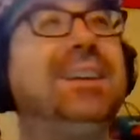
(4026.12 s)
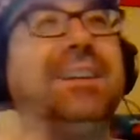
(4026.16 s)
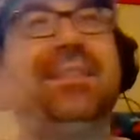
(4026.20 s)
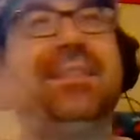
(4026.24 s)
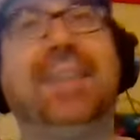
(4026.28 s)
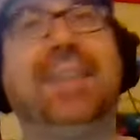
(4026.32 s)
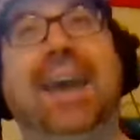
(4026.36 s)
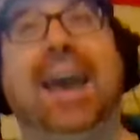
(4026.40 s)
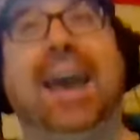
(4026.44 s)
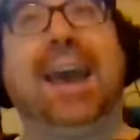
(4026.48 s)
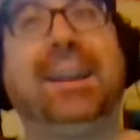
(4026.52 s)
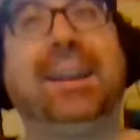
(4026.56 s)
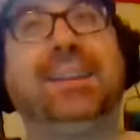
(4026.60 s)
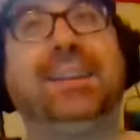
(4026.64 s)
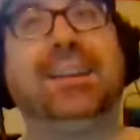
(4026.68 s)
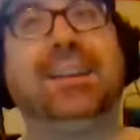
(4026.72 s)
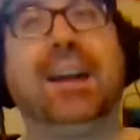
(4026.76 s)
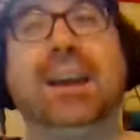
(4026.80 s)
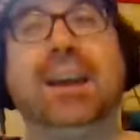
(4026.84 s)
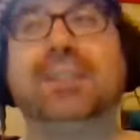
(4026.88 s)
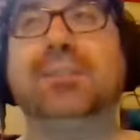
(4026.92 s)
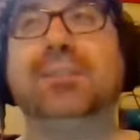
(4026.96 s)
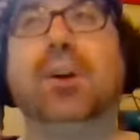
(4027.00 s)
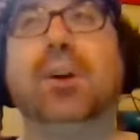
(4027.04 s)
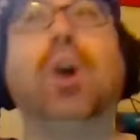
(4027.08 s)
That
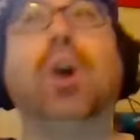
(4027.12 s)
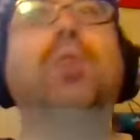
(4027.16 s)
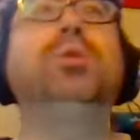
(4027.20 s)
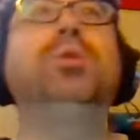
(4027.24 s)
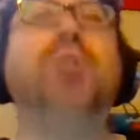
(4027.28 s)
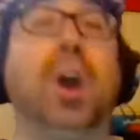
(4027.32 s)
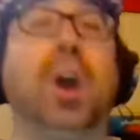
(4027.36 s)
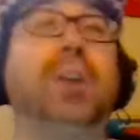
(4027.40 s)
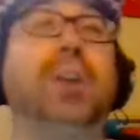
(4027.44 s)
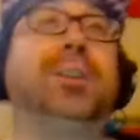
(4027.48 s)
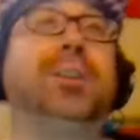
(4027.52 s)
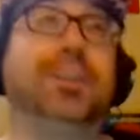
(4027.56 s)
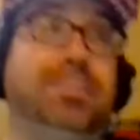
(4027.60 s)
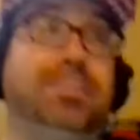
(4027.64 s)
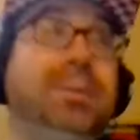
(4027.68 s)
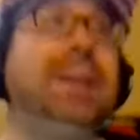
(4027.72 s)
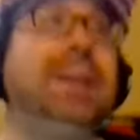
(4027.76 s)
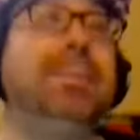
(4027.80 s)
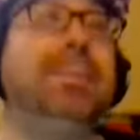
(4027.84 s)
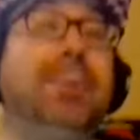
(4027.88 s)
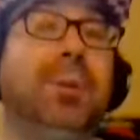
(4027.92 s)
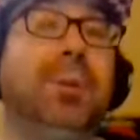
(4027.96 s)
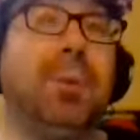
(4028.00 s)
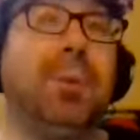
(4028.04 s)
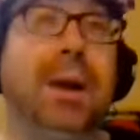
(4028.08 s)
I don't. Oh, younger
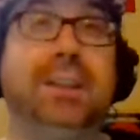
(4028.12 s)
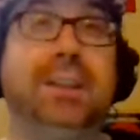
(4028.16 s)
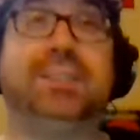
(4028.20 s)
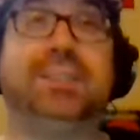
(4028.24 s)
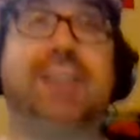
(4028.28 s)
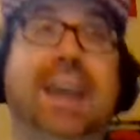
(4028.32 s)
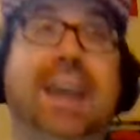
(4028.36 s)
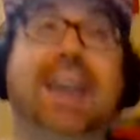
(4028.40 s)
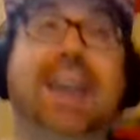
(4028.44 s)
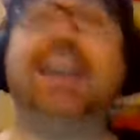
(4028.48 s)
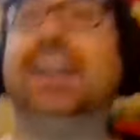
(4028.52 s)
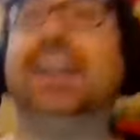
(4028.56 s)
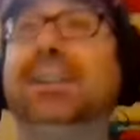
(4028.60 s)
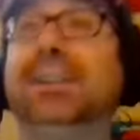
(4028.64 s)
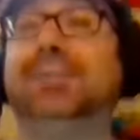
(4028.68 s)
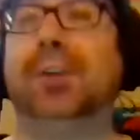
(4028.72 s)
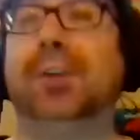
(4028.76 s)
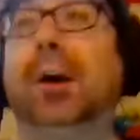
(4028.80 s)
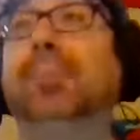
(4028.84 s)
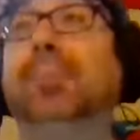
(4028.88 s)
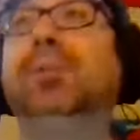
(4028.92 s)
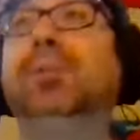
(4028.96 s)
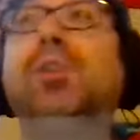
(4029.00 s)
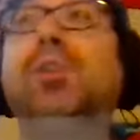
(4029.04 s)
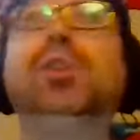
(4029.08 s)
people watched
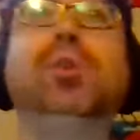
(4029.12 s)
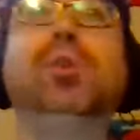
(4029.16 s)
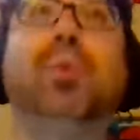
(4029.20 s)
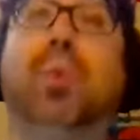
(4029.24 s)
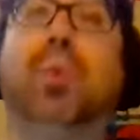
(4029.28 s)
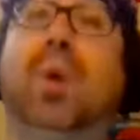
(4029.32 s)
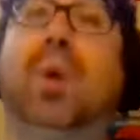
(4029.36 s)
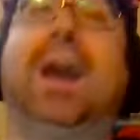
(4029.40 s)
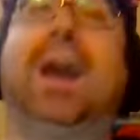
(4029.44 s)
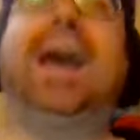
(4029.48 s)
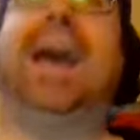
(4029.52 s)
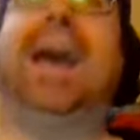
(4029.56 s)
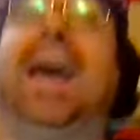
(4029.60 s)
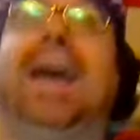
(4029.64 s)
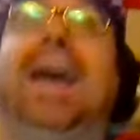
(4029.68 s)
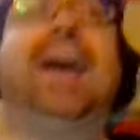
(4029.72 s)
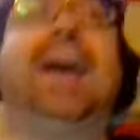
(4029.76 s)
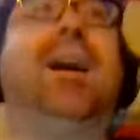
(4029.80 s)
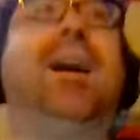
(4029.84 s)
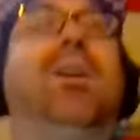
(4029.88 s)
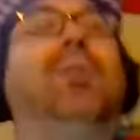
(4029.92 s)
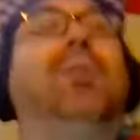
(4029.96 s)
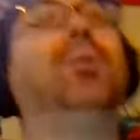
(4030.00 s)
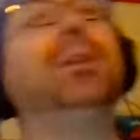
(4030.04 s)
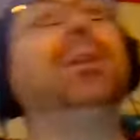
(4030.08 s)
AEW.
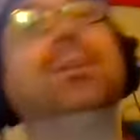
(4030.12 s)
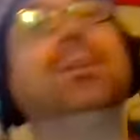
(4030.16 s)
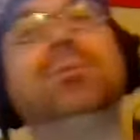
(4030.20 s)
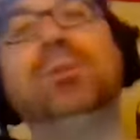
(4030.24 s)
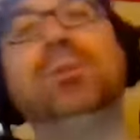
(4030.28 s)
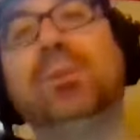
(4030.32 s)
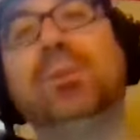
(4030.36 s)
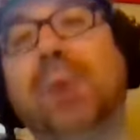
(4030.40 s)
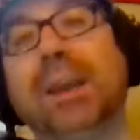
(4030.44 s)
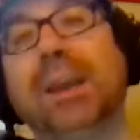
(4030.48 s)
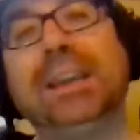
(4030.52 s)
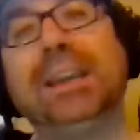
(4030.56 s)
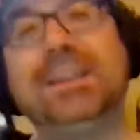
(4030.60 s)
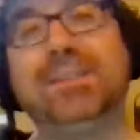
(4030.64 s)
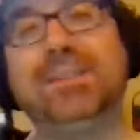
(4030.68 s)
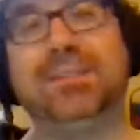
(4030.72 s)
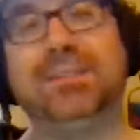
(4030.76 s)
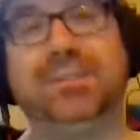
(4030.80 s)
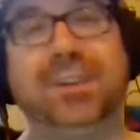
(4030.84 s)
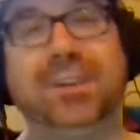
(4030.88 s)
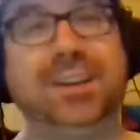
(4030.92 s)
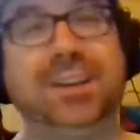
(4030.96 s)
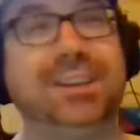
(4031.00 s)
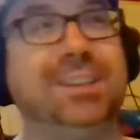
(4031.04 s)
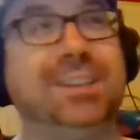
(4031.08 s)
Wow. Like, what do I give a
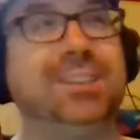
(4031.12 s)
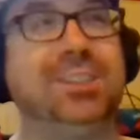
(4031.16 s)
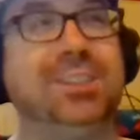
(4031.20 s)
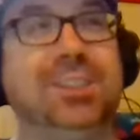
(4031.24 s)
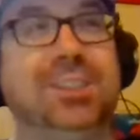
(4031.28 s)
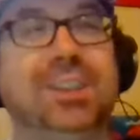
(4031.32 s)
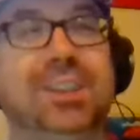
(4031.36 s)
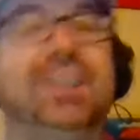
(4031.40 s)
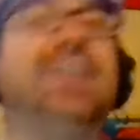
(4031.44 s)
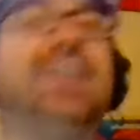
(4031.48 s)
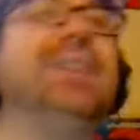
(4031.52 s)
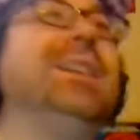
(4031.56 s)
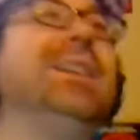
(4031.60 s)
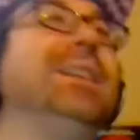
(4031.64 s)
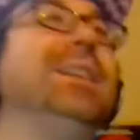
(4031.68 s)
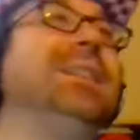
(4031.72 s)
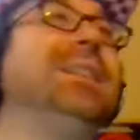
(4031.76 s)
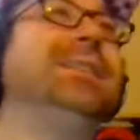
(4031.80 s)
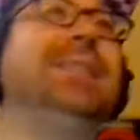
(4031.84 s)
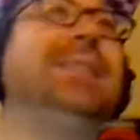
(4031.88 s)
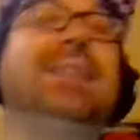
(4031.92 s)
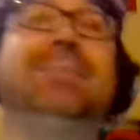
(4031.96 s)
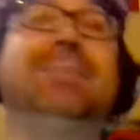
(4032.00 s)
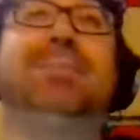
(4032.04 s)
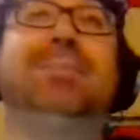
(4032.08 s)
fucking shit?
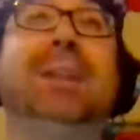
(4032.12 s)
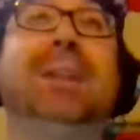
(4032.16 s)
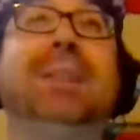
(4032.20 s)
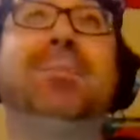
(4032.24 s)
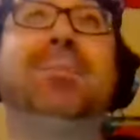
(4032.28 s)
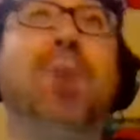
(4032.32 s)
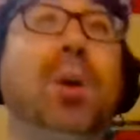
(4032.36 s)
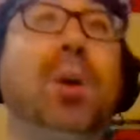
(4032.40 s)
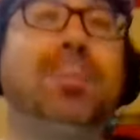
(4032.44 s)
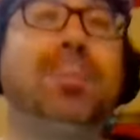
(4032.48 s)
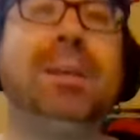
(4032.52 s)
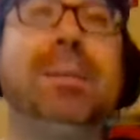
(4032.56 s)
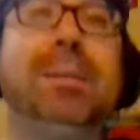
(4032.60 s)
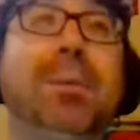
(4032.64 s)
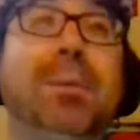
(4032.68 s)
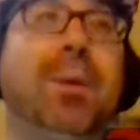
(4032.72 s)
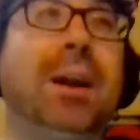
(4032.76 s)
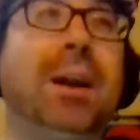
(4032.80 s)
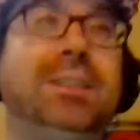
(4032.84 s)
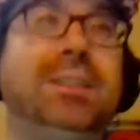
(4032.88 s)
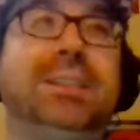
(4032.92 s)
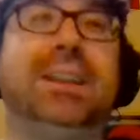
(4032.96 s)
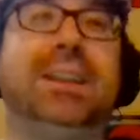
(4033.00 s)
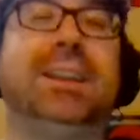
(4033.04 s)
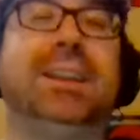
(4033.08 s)
But more people
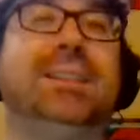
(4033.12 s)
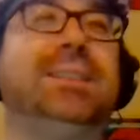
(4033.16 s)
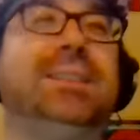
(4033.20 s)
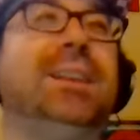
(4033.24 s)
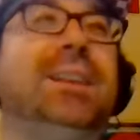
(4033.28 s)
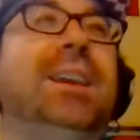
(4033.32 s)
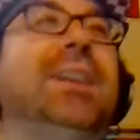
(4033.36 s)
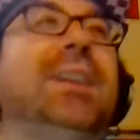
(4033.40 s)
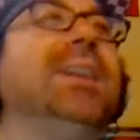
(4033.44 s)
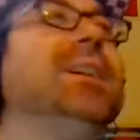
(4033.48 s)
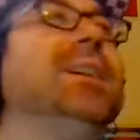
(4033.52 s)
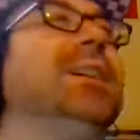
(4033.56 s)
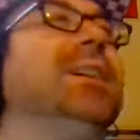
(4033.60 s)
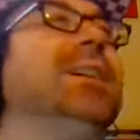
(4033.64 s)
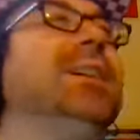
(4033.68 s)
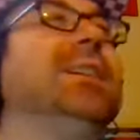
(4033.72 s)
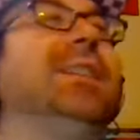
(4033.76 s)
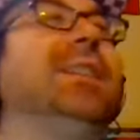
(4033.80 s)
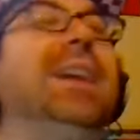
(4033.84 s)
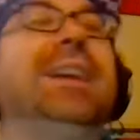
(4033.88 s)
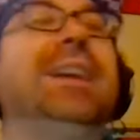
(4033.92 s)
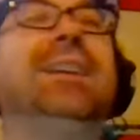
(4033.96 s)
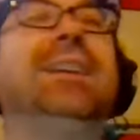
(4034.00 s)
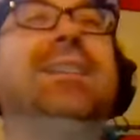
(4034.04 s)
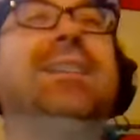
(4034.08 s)
watched NXT.
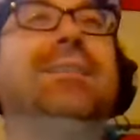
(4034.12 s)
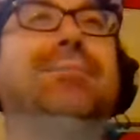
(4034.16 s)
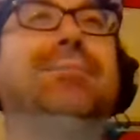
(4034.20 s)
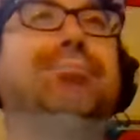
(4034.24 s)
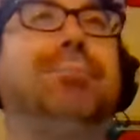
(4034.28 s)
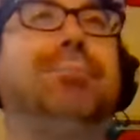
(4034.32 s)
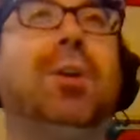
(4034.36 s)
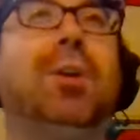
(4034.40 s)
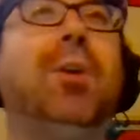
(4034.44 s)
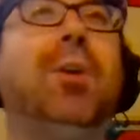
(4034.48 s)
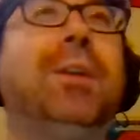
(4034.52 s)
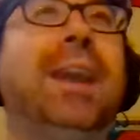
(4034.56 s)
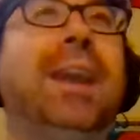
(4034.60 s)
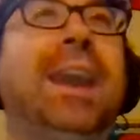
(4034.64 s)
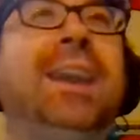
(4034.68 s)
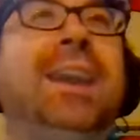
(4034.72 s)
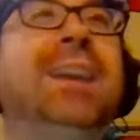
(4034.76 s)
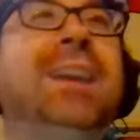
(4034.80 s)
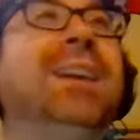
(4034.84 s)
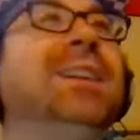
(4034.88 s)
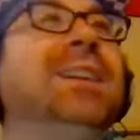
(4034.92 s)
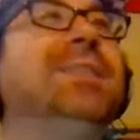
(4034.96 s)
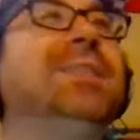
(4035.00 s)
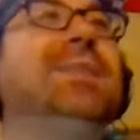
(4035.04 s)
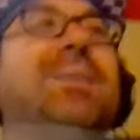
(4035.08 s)
Like,
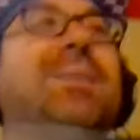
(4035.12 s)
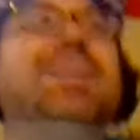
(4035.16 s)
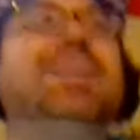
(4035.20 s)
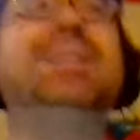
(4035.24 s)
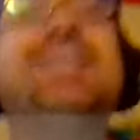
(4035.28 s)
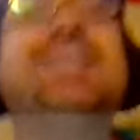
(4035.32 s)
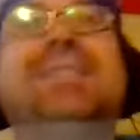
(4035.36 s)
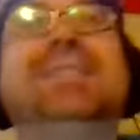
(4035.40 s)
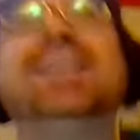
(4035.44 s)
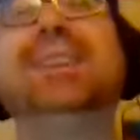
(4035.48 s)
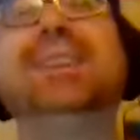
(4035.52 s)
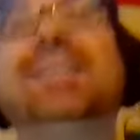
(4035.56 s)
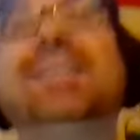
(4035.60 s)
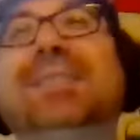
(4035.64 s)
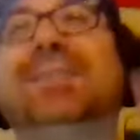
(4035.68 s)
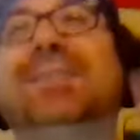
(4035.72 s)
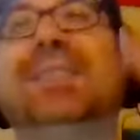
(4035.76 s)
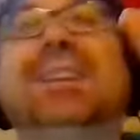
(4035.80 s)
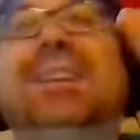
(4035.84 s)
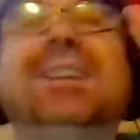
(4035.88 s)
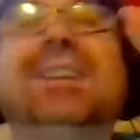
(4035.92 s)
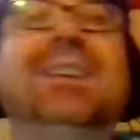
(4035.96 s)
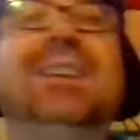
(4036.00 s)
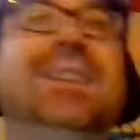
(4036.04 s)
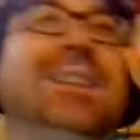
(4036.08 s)
okay, so let me just tell you
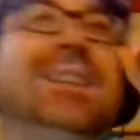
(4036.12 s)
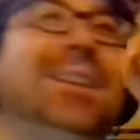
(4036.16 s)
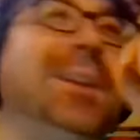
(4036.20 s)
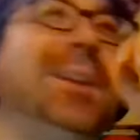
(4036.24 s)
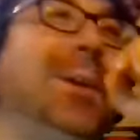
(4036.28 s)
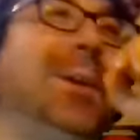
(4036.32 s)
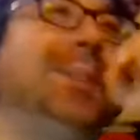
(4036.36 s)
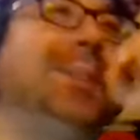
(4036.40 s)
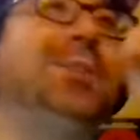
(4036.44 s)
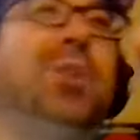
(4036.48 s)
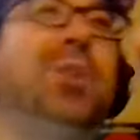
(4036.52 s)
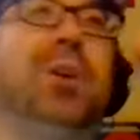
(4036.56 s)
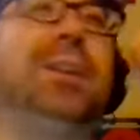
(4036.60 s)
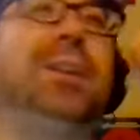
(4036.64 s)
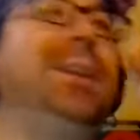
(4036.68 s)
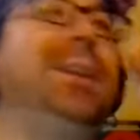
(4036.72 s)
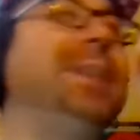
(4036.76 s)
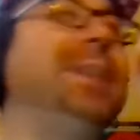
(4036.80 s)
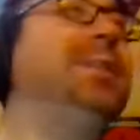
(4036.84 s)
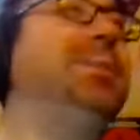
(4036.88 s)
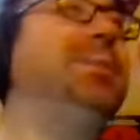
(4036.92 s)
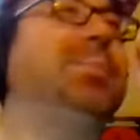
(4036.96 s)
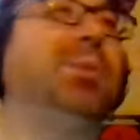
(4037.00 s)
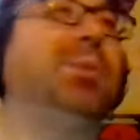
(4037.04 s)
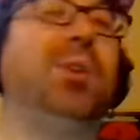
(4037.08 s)
something. You know what? Dora the
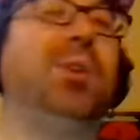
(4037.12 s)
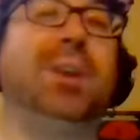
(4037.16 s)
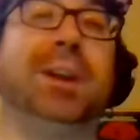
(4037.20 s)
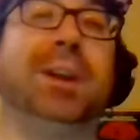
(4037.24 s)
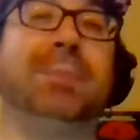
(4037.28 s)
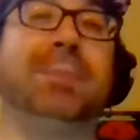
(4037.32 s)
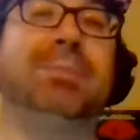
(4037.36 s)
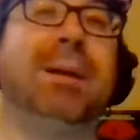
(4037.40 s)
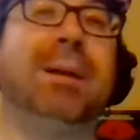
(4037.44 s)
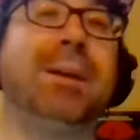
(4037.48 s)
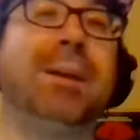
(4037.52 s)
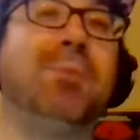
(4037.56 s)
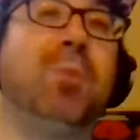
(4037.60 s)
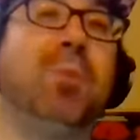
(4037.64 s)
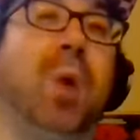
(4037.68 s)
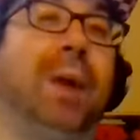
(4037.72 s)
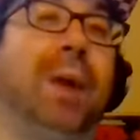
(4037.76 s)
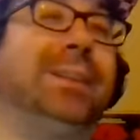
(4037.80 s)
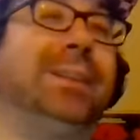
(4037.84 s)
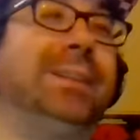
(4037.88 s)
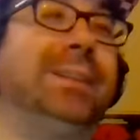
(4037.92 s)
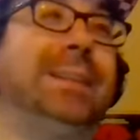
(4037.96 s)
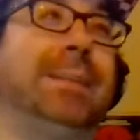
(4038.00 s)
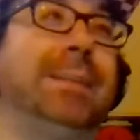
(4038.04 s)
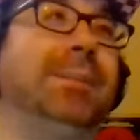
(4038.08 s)
Explorer probably
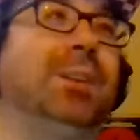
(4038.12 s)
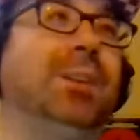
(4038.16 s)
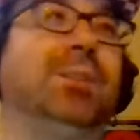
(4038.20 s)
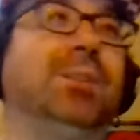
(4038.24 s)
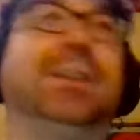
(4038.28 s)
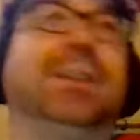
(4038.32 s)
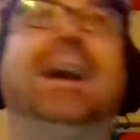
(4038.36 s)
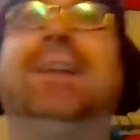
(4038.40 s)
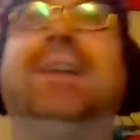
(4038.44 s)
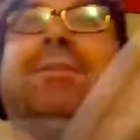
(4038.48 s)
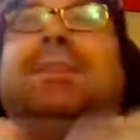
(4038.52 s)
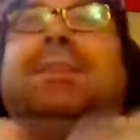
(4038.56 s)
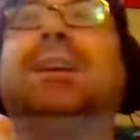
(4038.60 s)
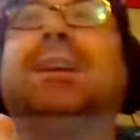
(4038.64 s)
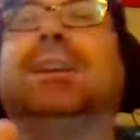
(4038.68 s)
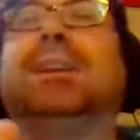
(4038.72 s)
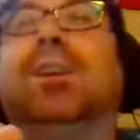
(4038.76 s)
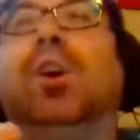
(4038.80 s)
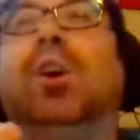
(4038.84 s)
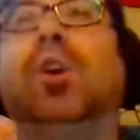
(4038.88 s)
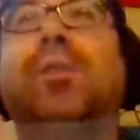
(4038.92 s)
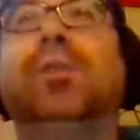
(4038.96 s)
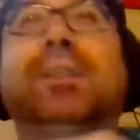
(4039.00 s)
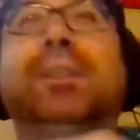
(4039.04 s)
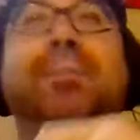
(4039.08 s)
won the demographic
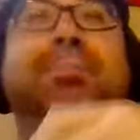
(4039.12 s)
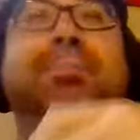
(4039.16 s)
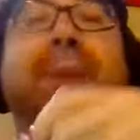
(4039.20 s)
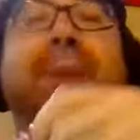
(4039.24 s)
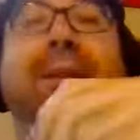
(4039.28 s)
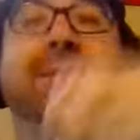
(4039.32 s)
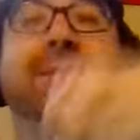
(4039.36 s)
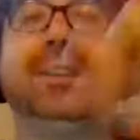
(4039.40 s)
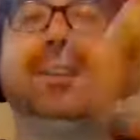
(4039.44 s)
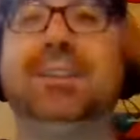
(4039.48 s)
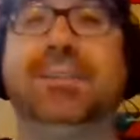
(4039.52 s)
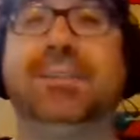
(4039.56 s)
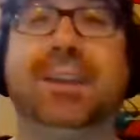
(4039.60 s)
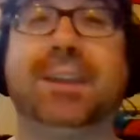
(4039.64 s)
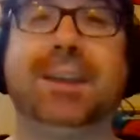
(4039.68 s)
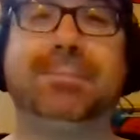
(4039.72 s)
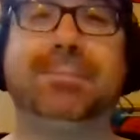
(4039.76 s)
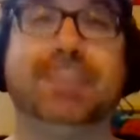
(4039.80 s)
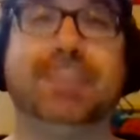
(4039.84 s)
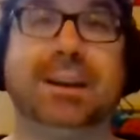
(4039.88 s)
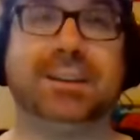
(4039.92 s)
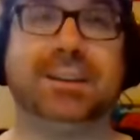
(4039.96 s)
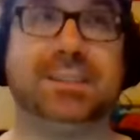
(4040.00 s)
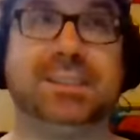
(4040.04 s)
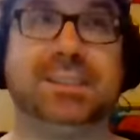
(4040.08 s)
over Buffy the
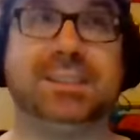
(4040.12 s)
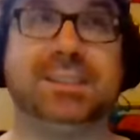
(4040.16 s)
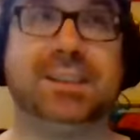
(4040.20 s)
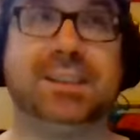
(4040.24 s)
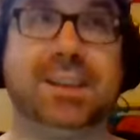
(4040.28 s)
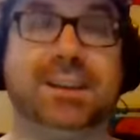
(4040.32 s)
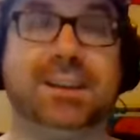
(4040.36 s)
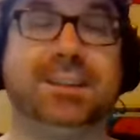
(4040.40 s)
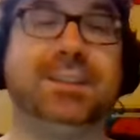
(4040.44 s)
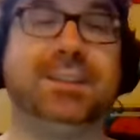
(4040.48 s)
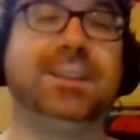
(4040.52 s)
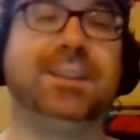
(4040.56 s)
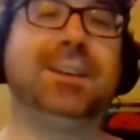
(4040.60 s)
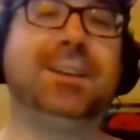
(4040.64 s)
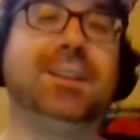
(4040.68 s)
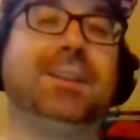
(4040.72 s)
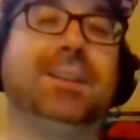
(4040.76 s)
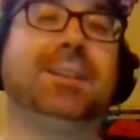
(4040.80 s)
Vampire Slayer.